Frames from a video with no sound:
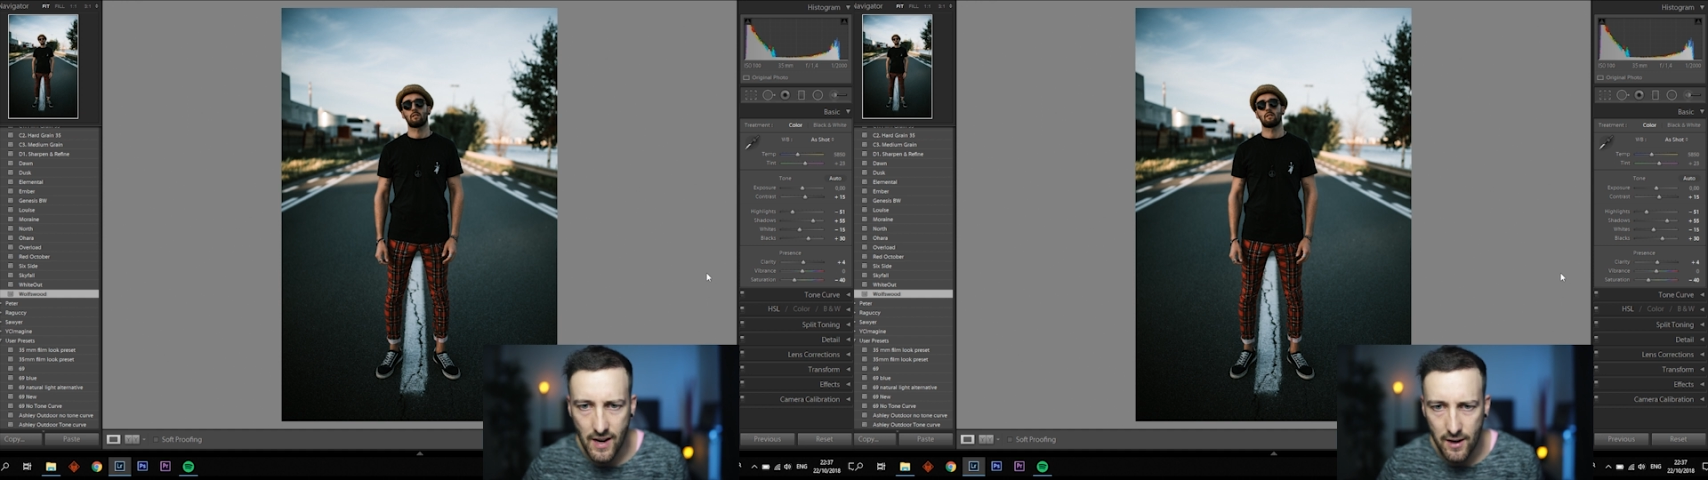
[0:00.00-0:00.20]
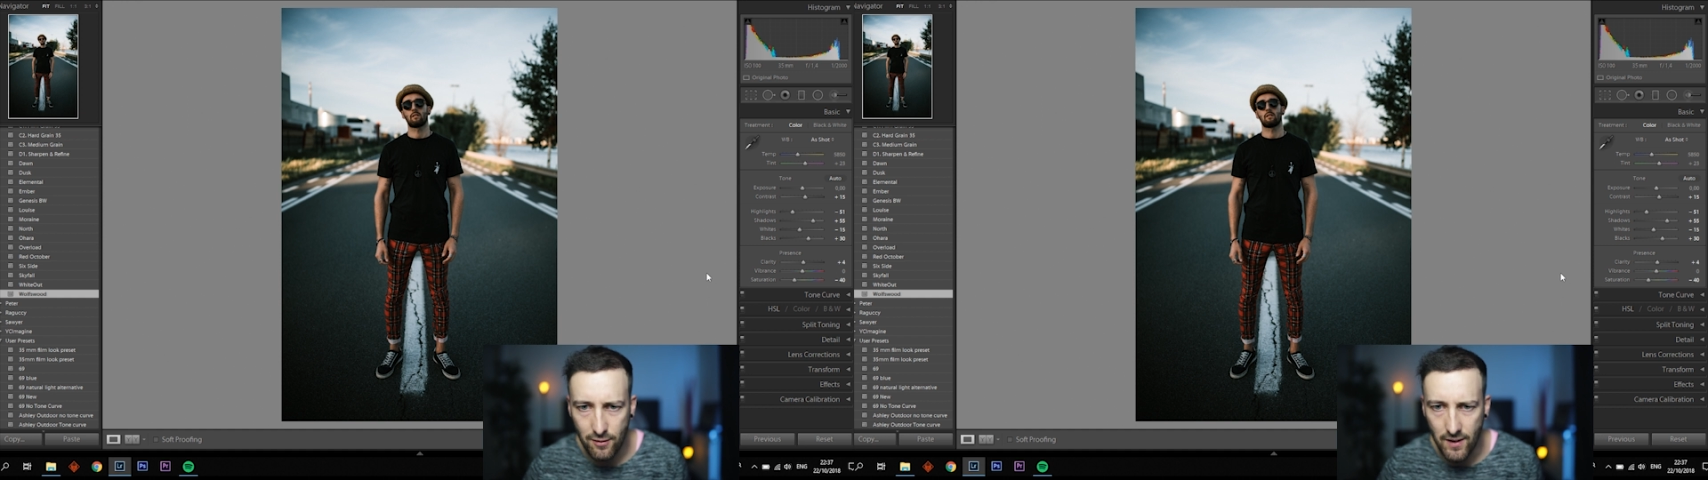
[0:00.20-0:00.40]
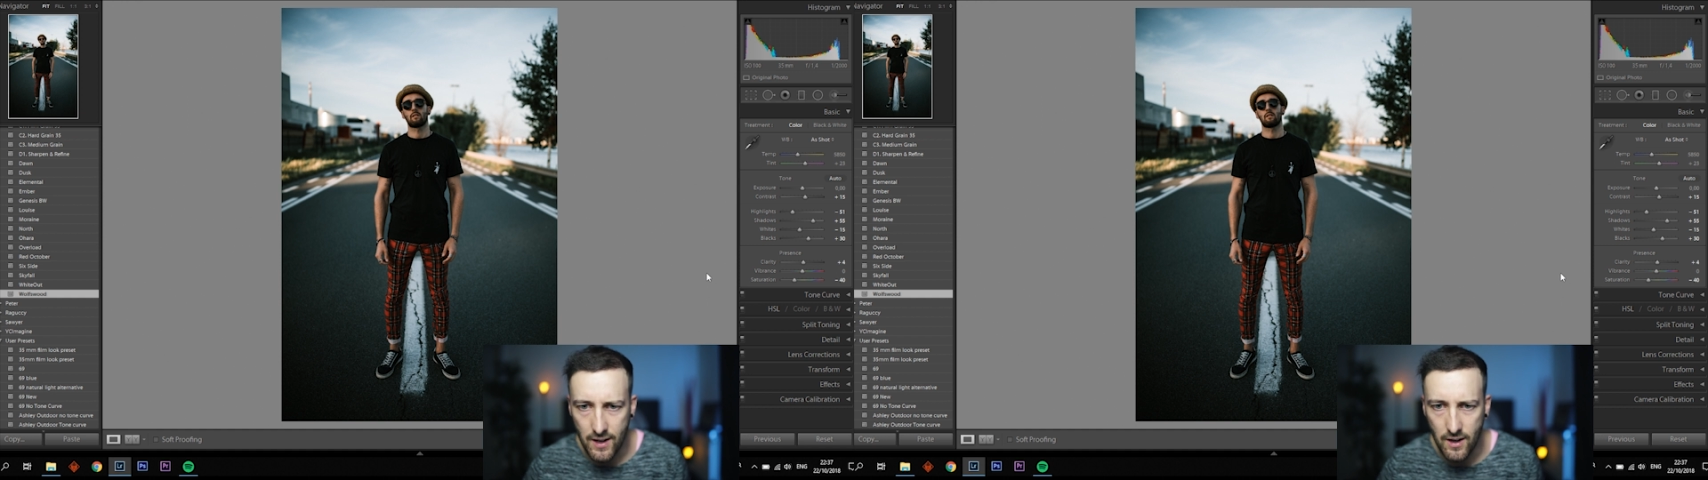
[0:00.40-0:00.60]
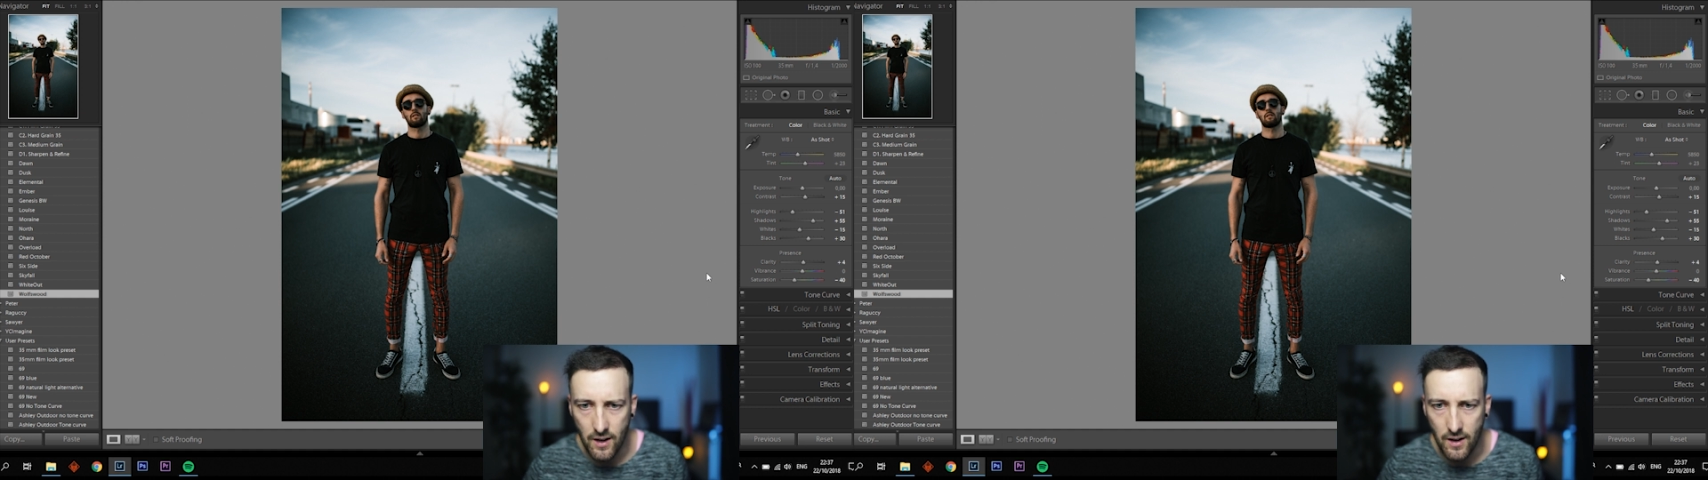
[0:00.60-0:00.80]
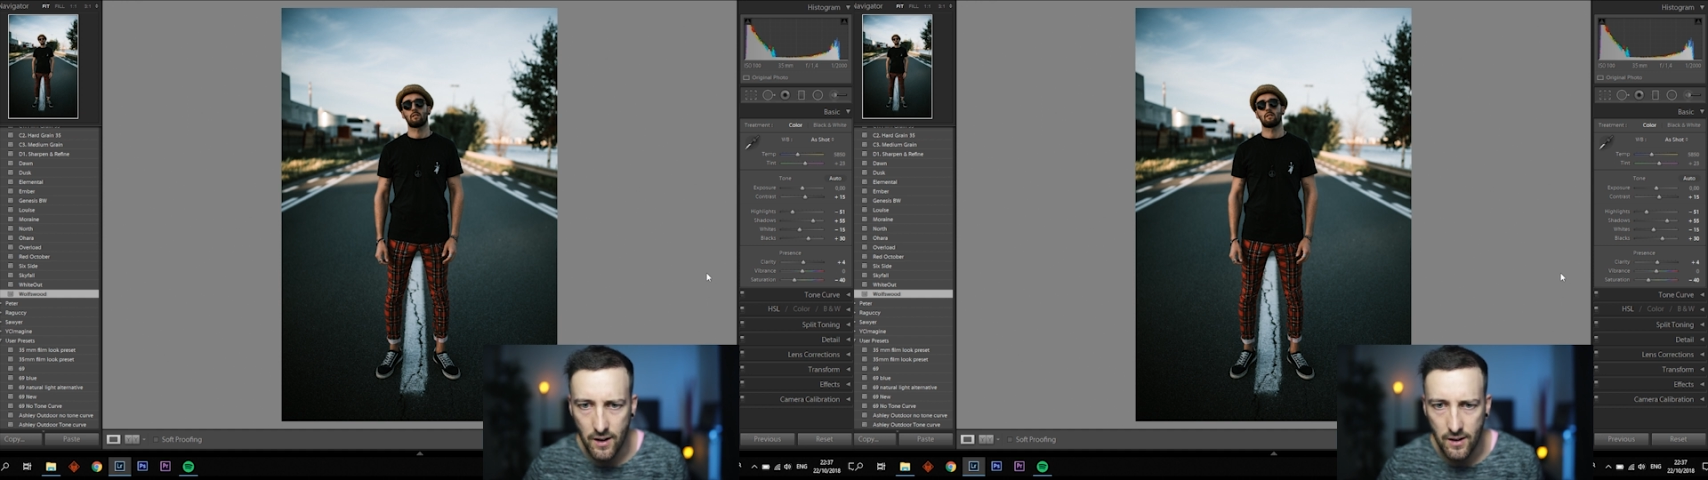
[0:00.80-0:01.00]
kind of like
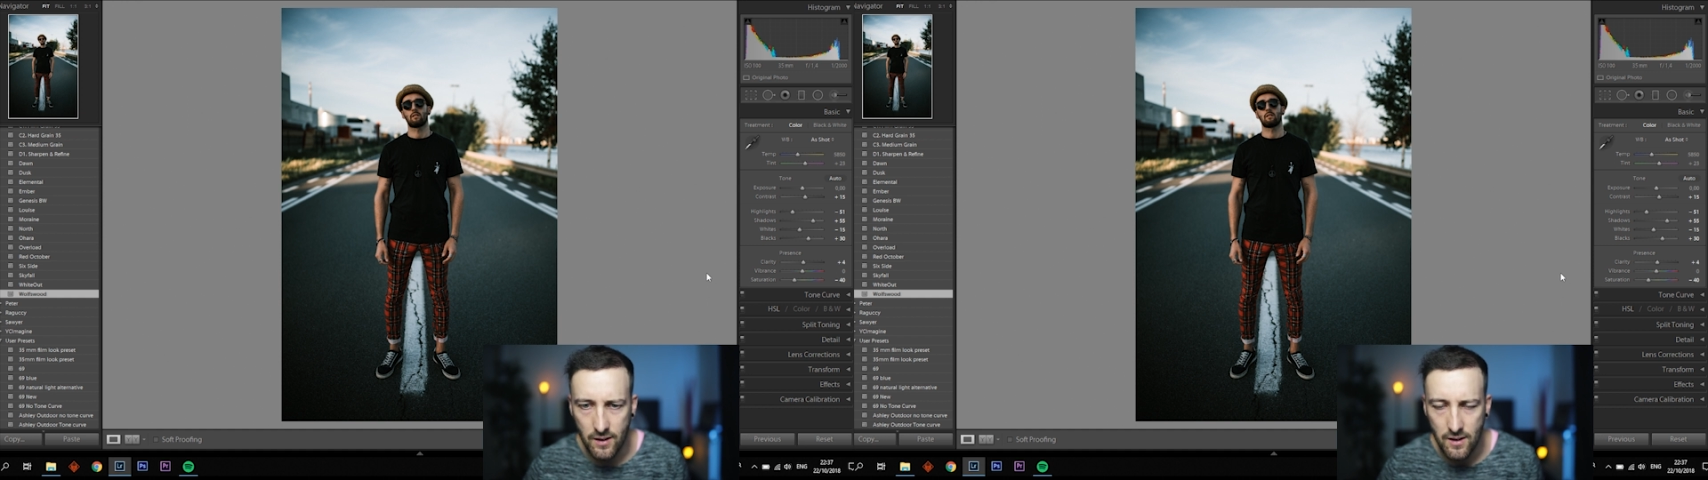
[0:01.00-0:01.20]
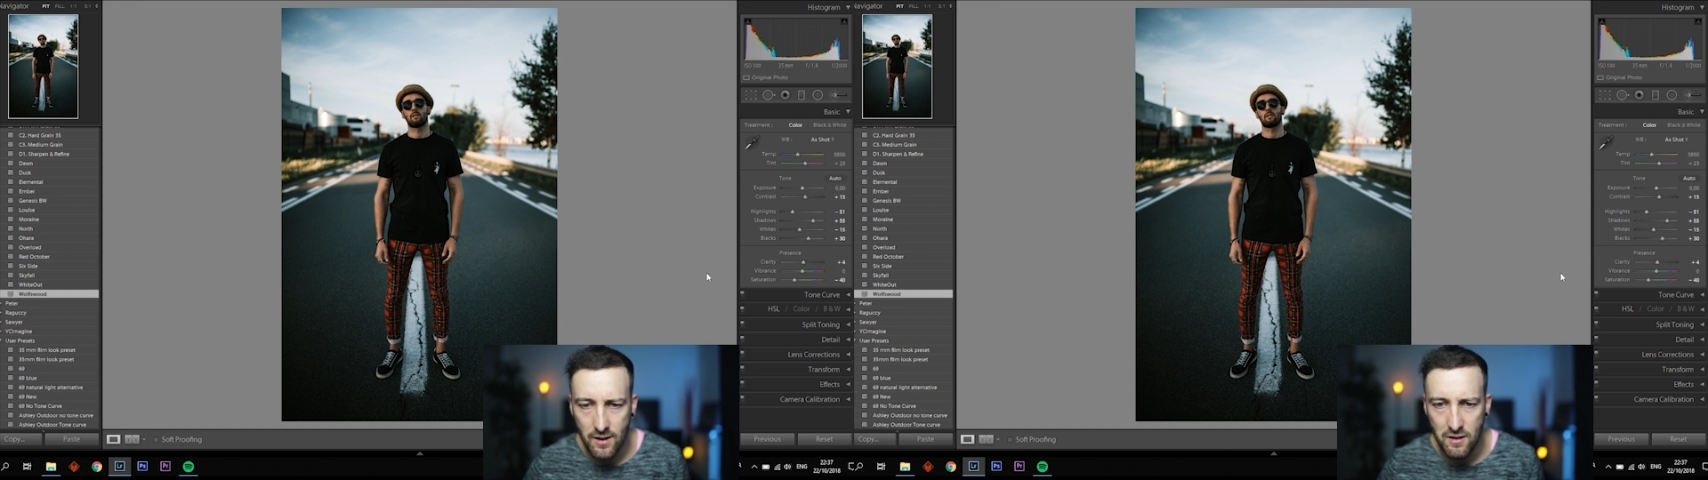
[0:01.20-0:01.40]
a